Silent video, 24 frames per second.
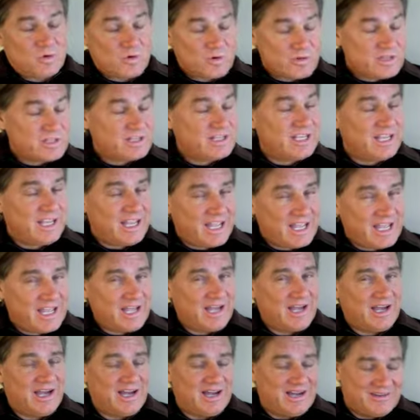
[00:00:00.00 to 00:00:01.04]
than they
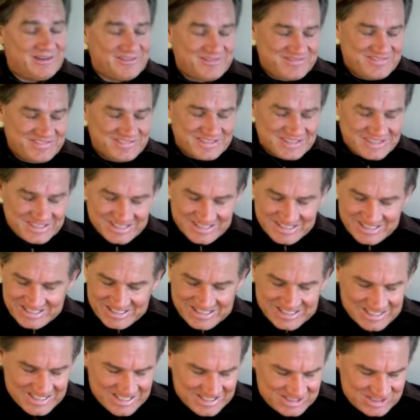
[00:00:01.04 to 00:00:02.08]
have.
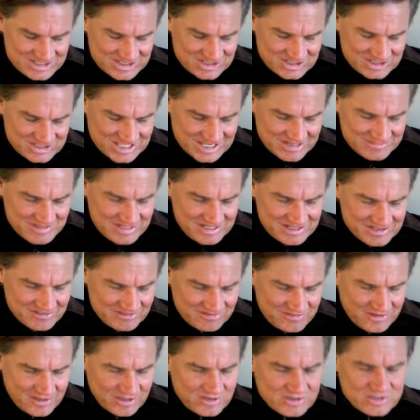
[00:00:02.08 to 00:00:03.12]
The
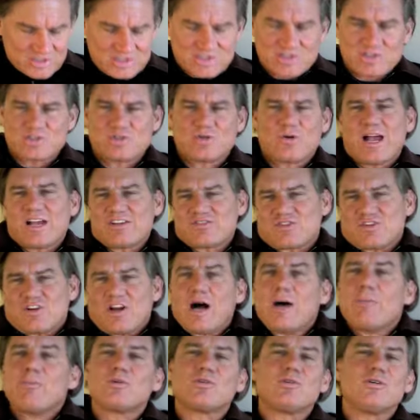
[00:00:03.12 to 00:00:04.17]
figures are so
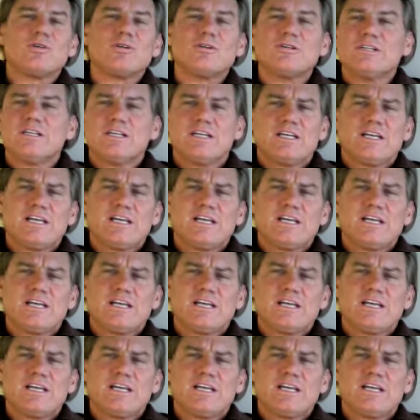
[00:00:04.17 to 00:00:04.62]
astronomical,